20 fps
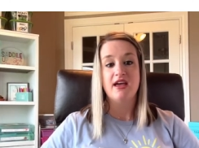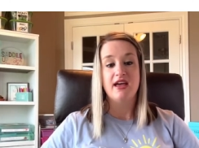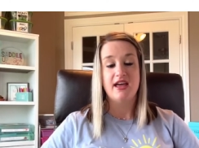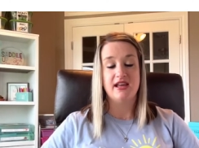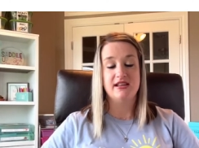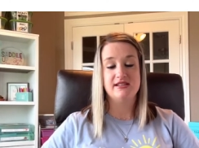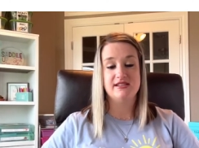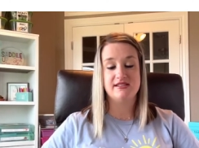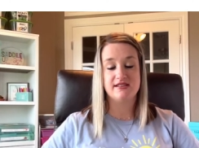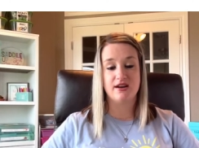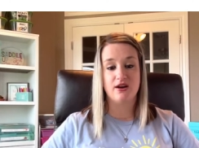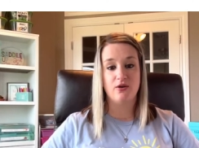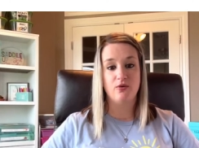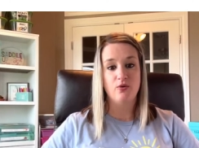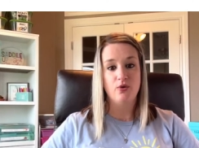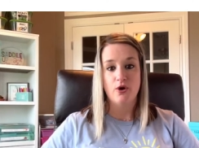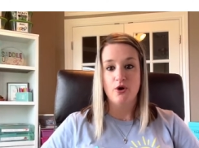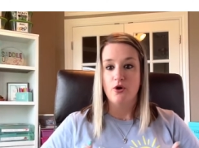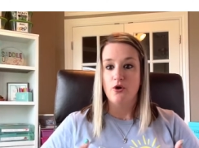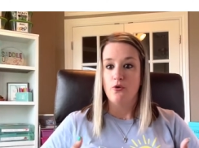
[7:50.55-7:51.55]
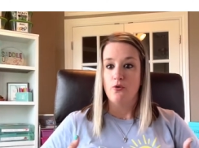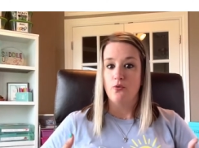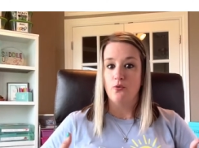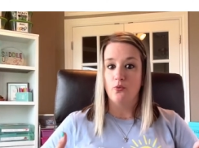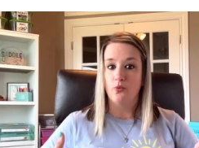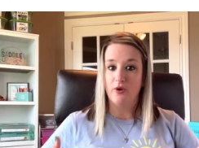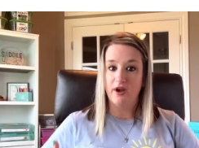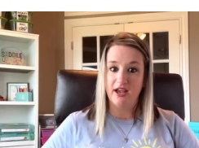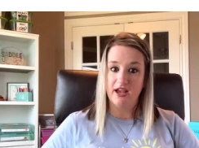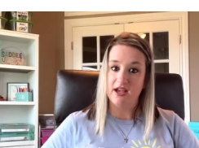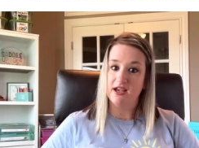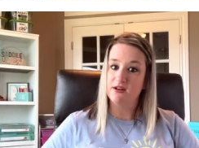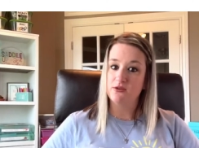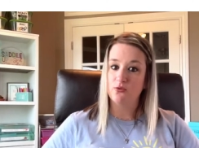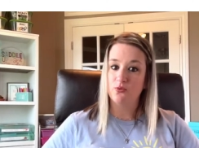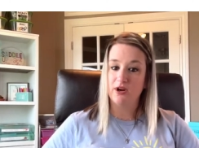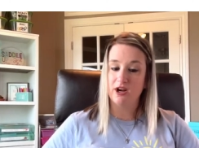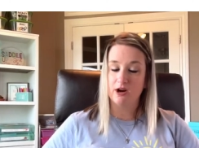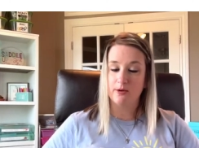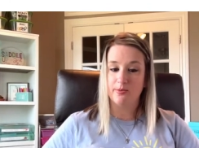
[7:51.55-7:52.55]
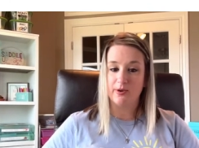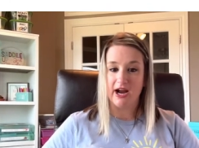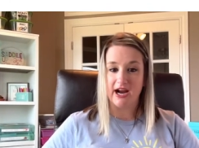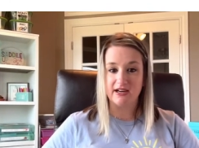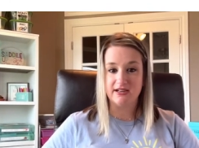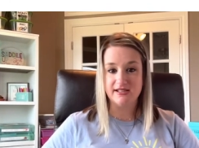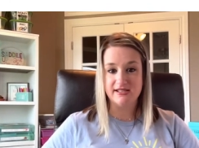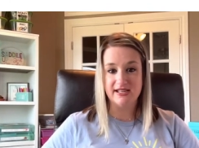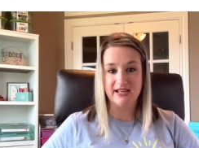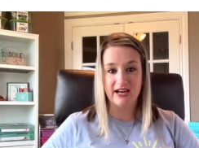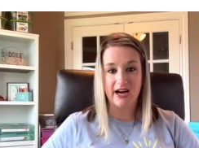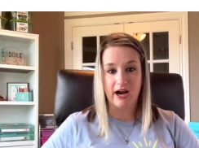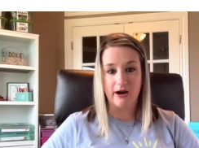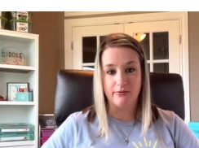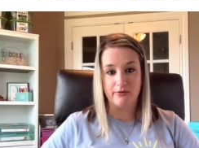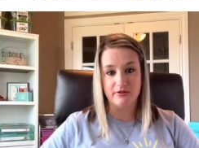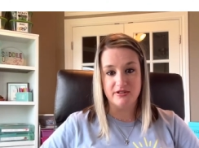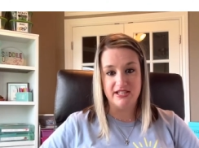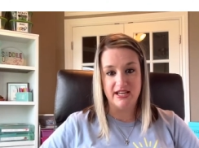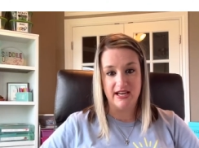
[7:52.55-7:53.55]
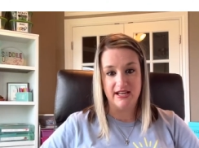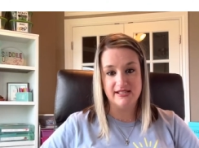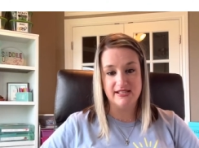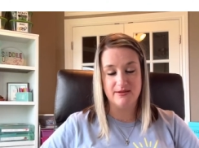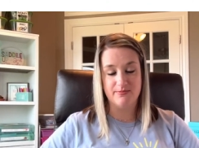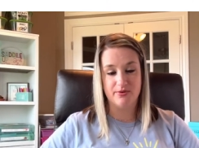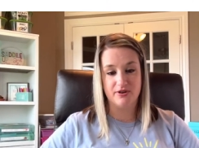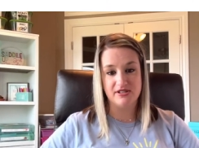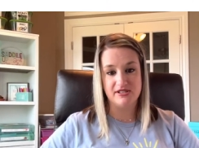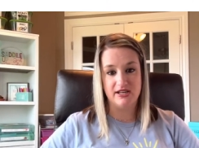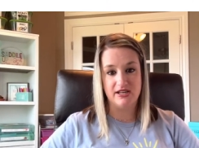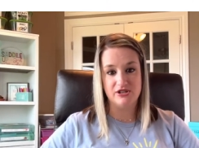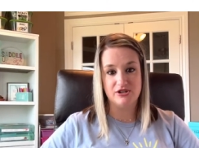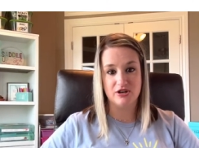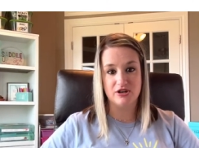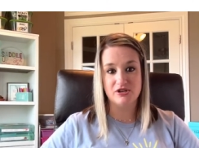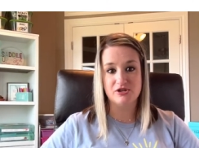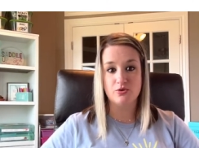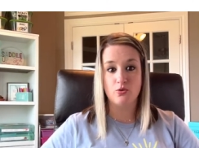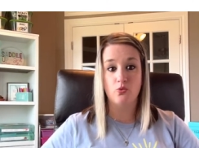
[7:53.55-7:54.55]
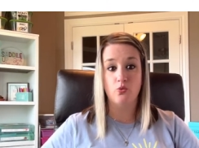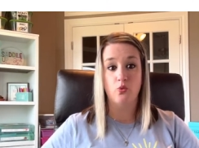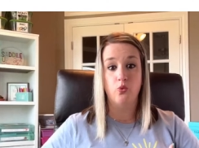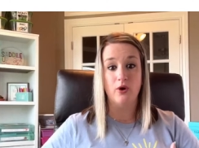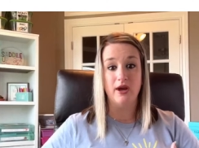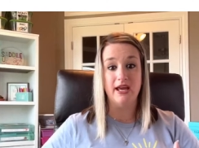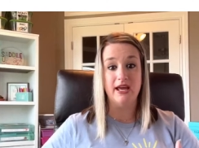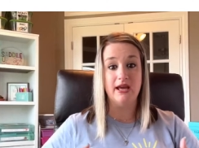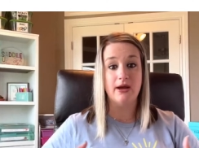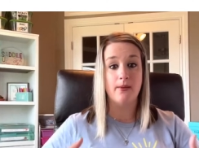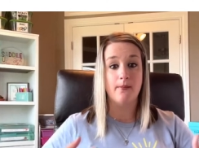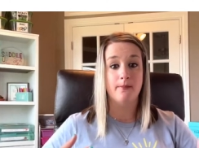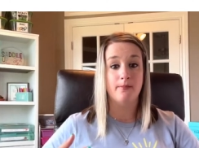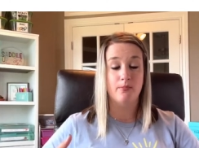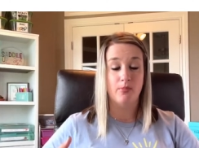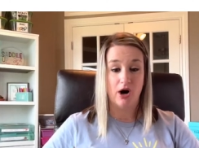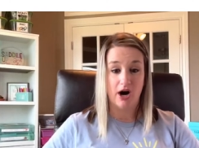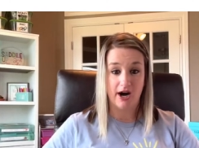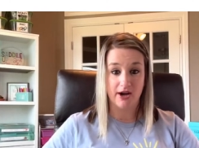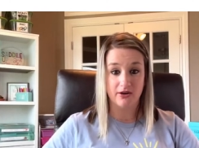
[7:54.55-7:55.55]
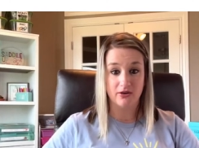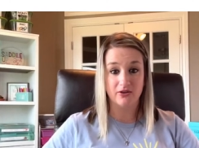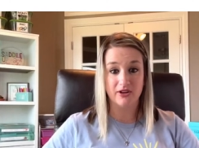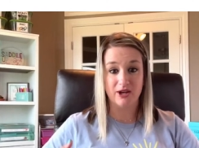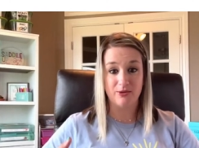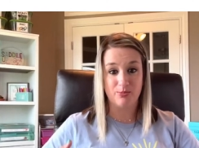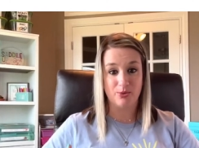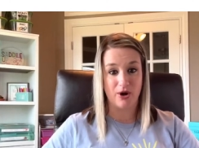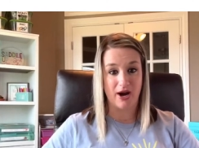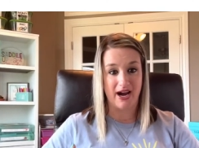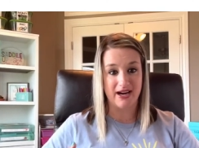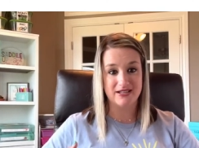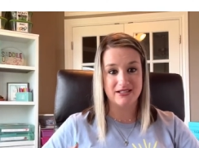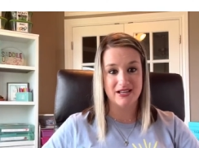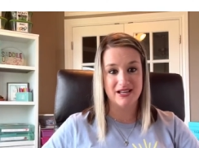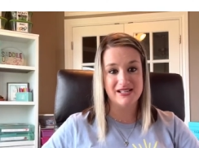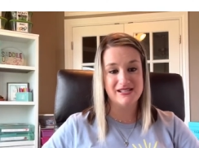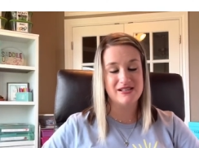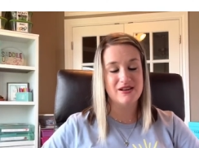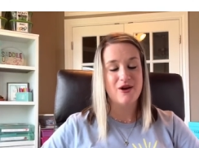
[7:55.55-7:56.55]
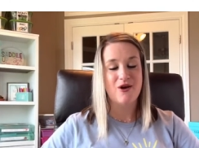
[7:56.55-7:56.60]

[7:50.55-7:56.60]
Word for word: And so when we are practicing our routines and procedures, we model and practice